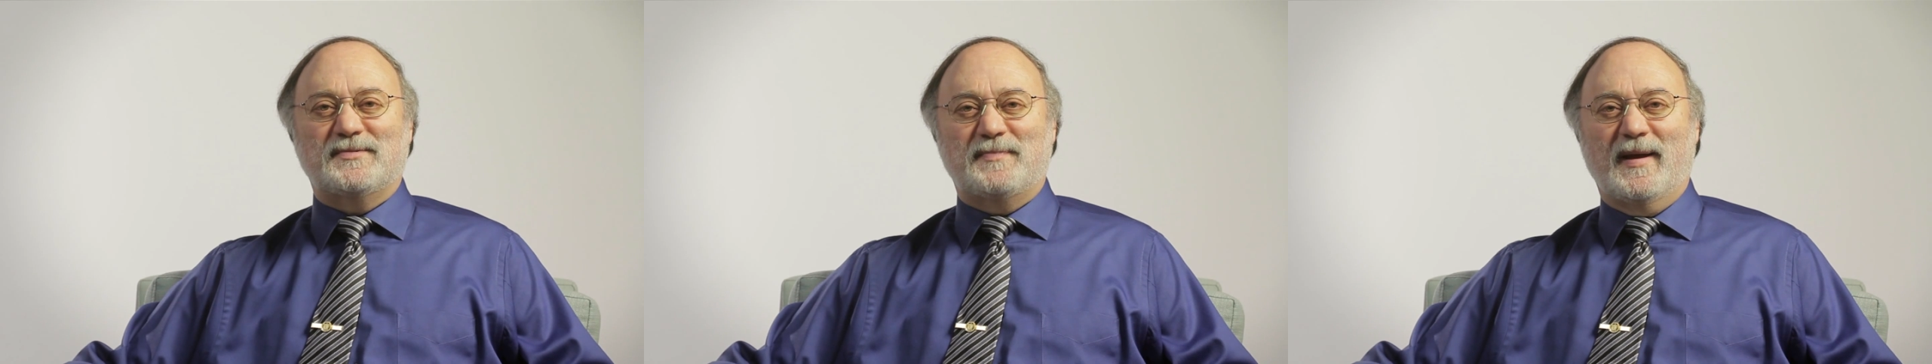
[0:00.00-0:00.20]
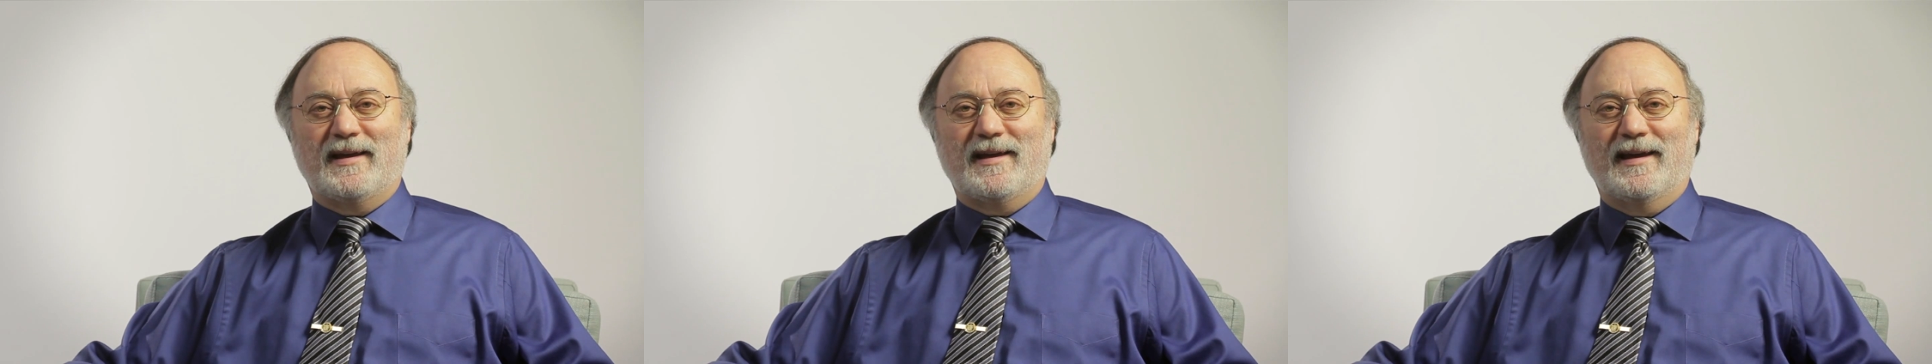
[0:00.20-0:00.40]

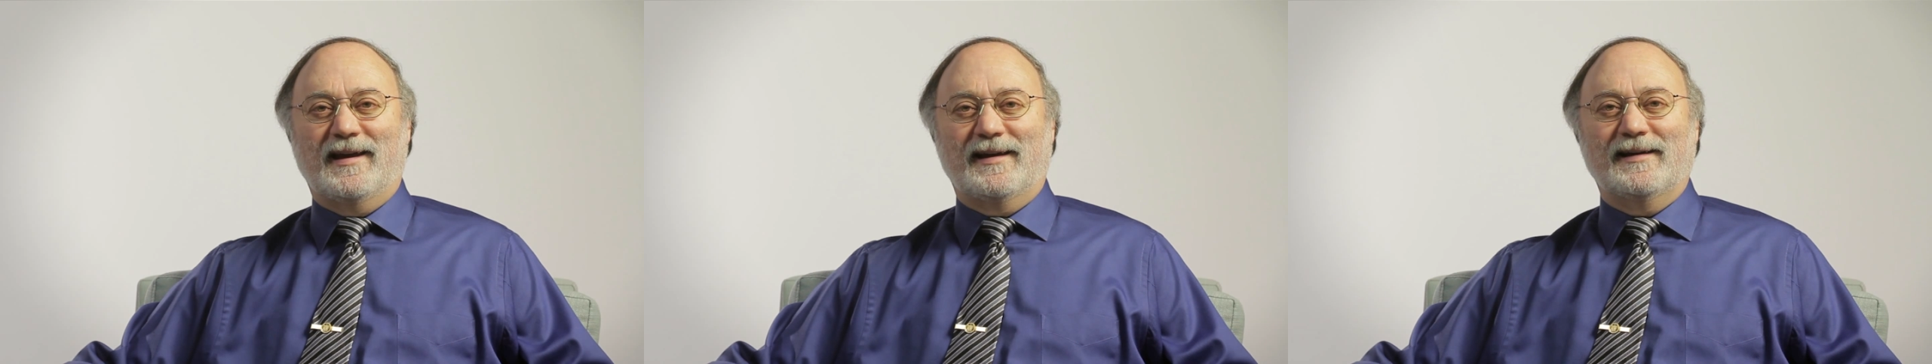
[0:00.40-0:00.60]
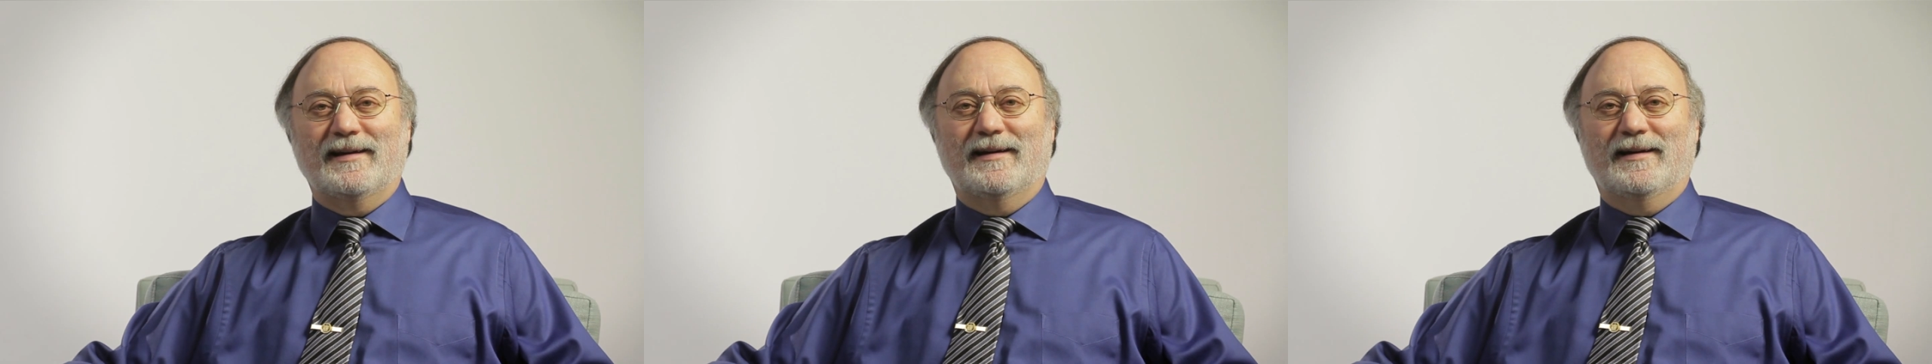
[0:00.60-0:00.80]

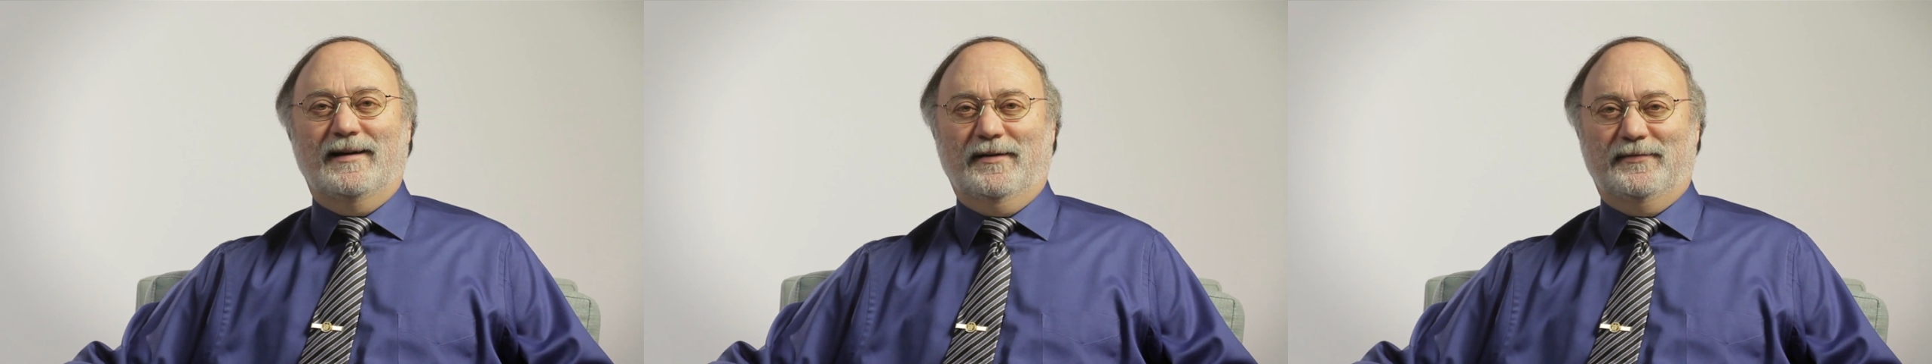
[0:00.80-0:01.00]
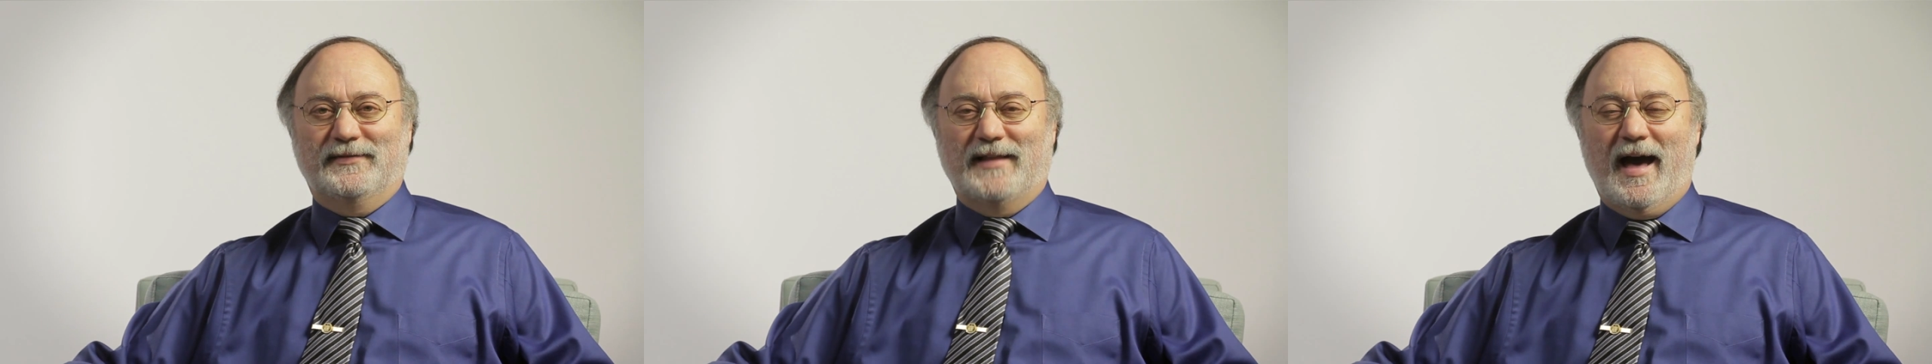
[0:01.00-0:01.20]
speaking
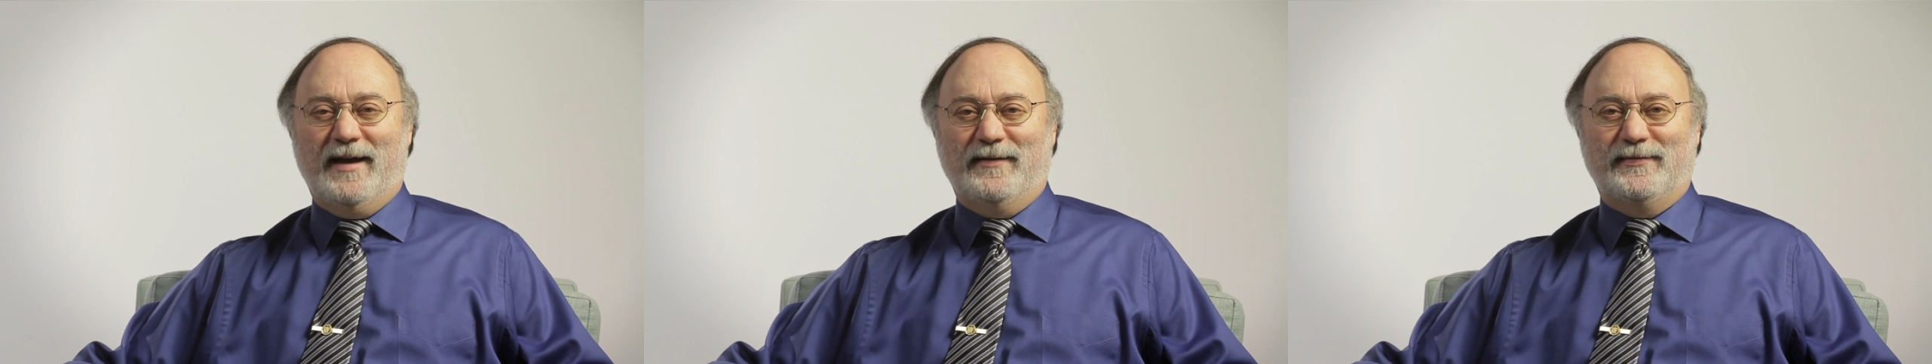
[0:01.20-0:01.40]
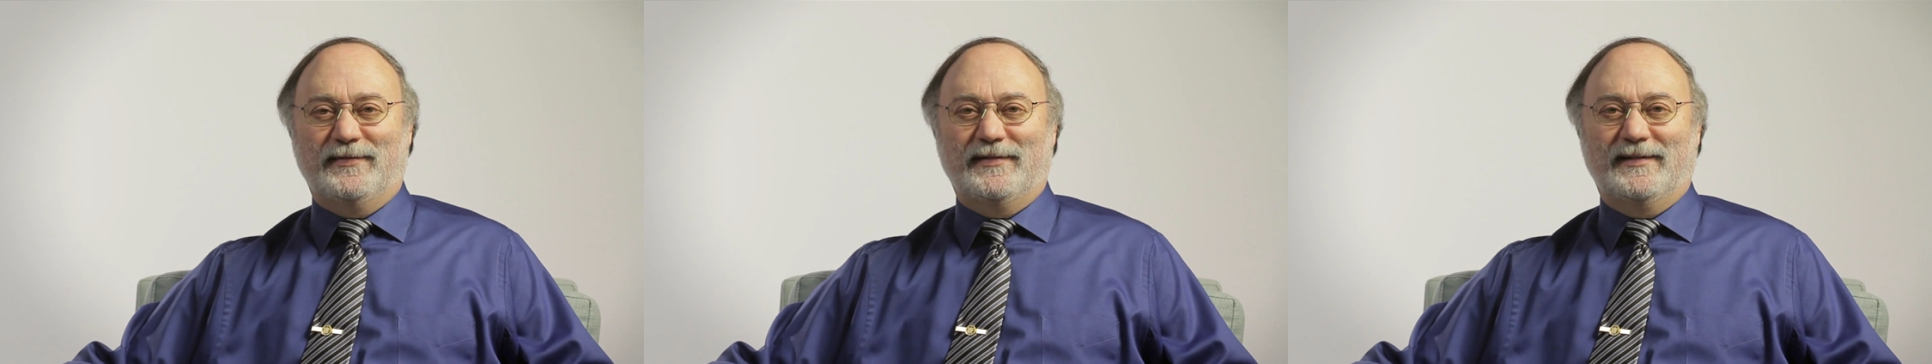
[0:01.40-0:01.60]
of
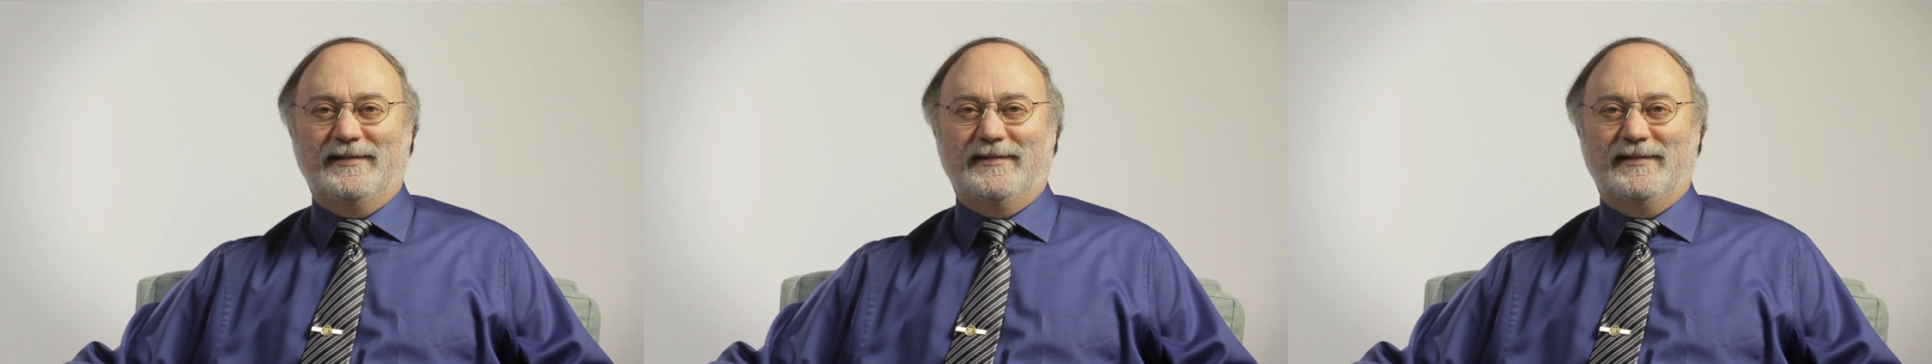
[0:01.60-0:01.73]
life.